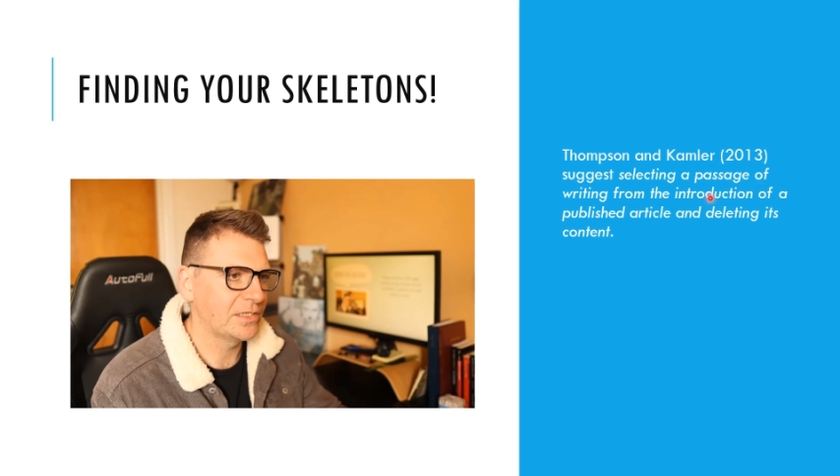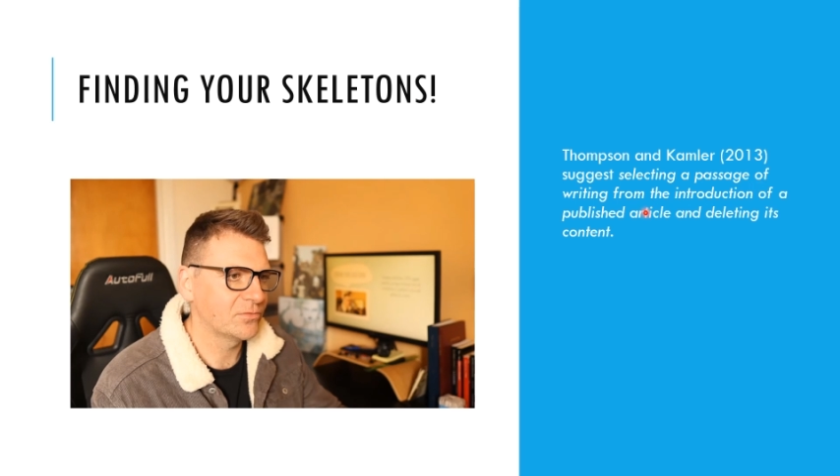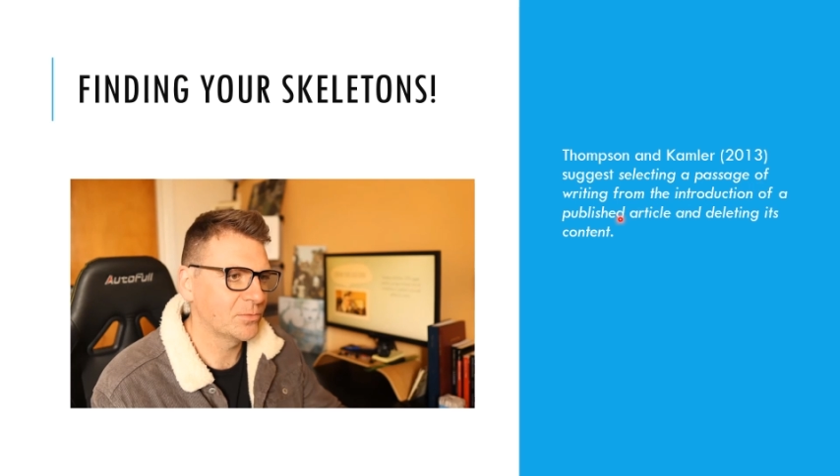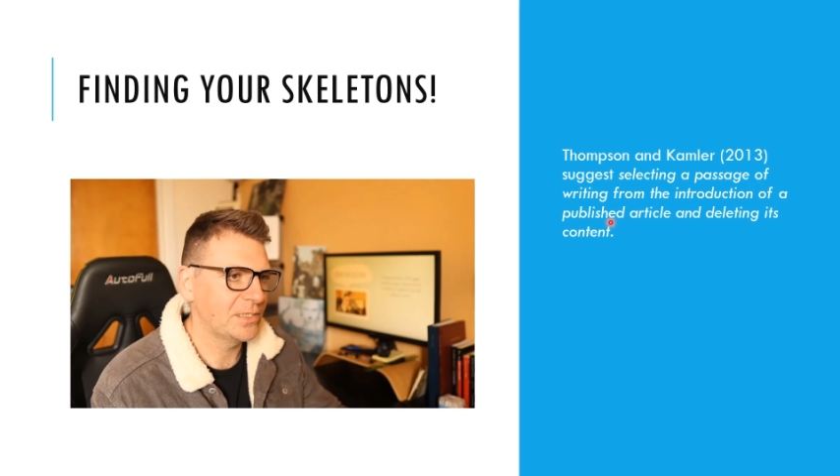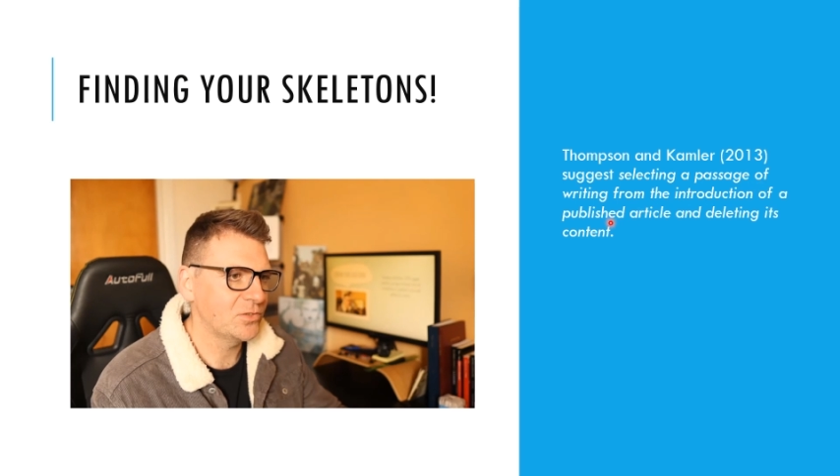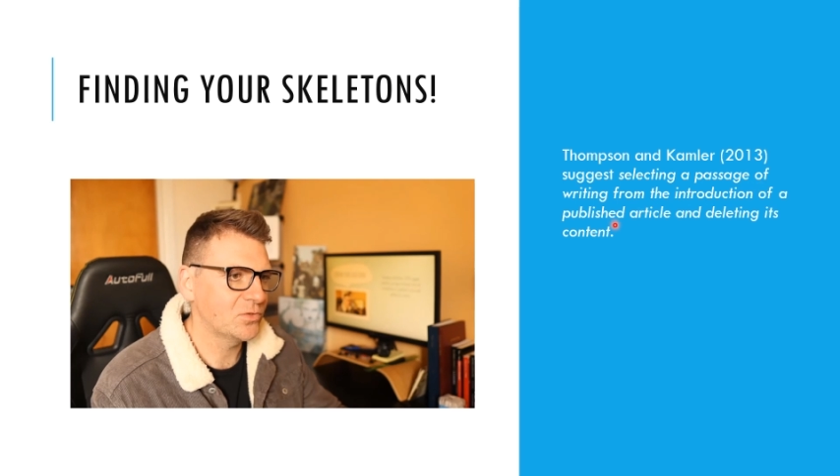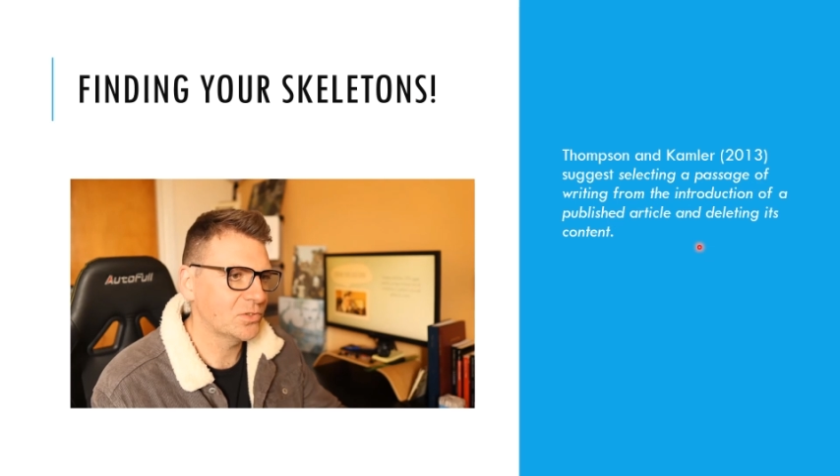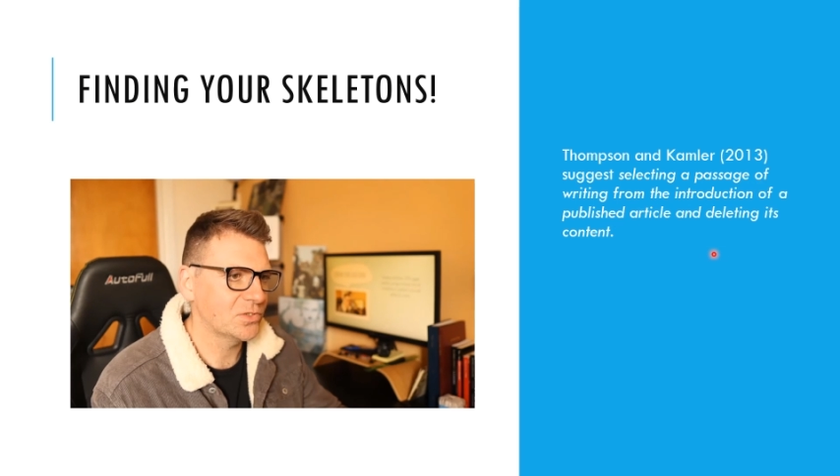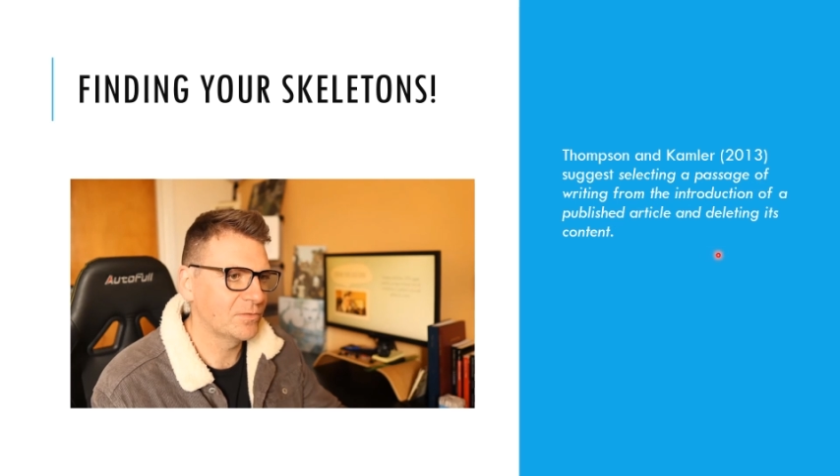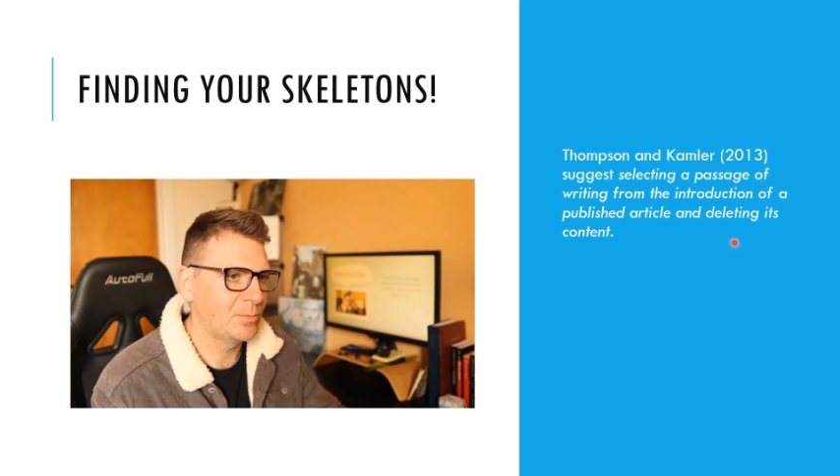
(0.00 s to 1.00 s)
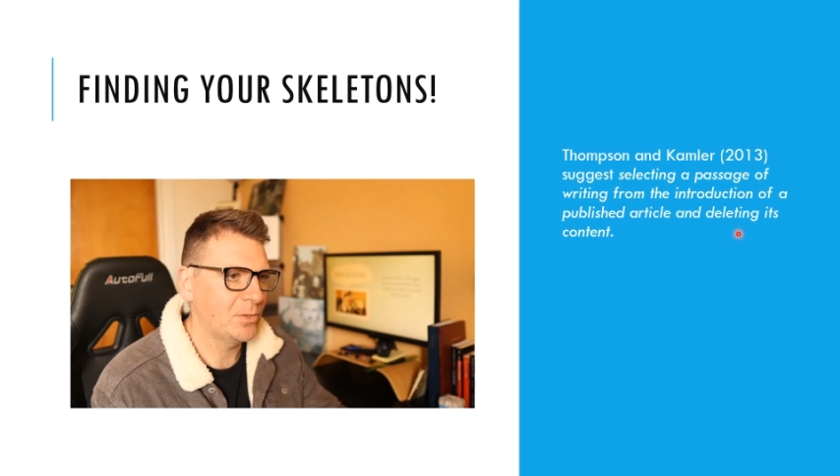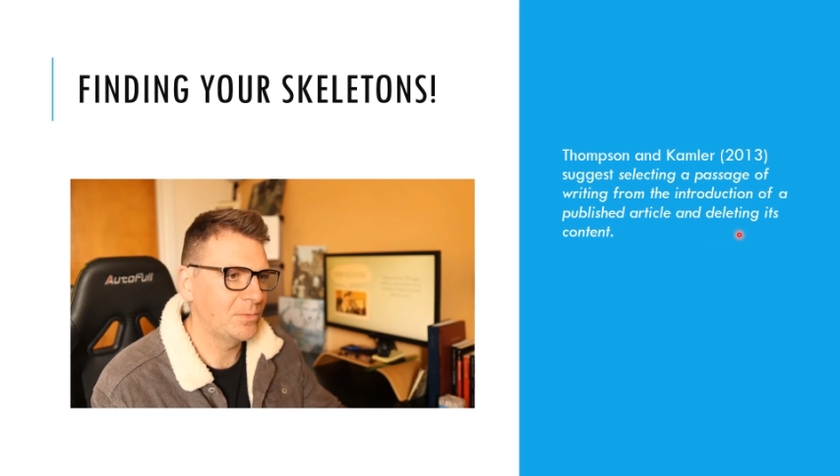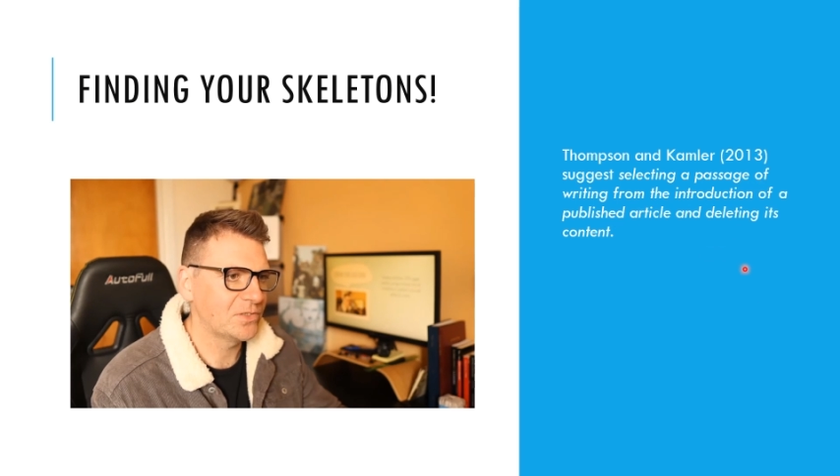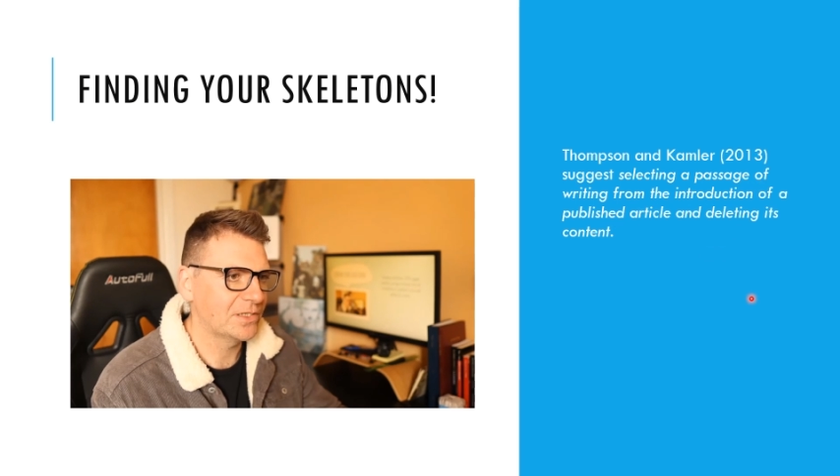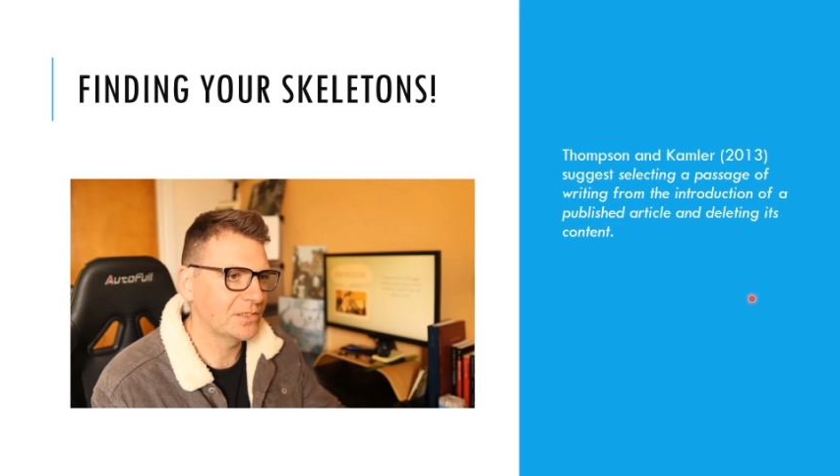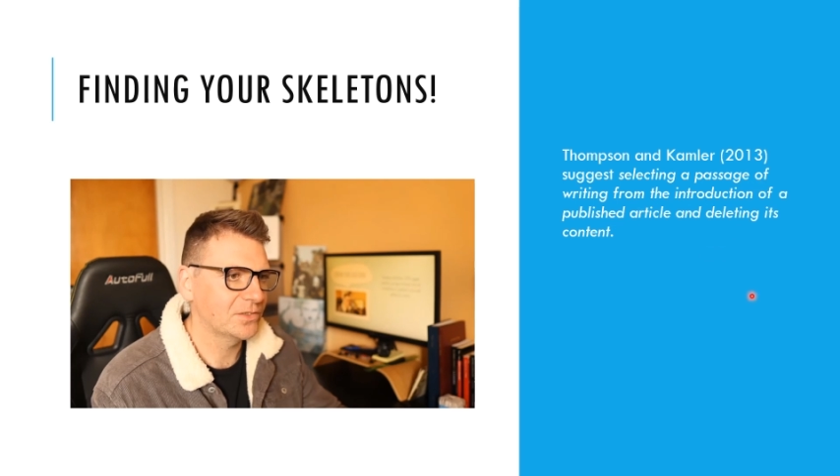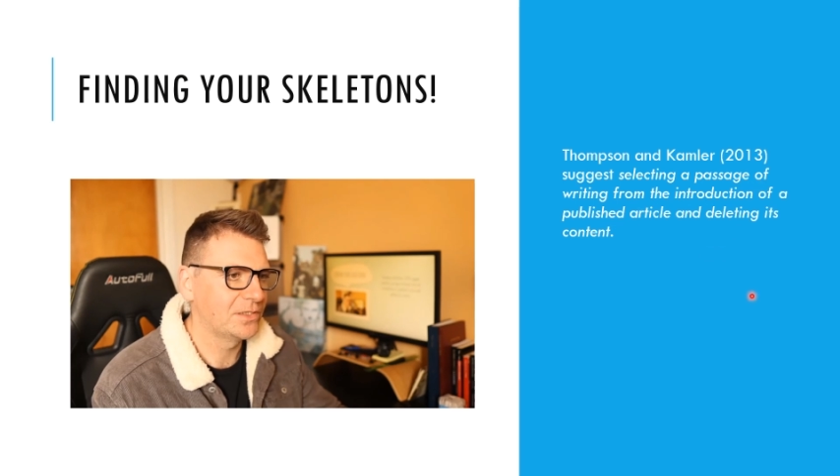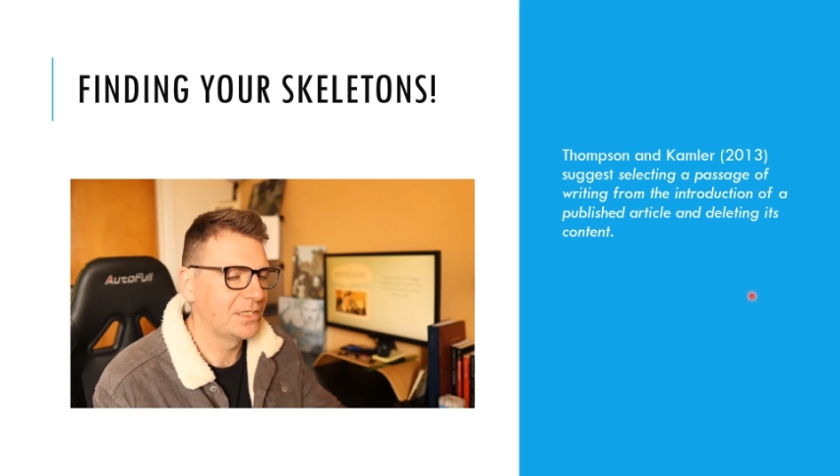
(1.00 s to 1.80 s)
from the introduction of a published article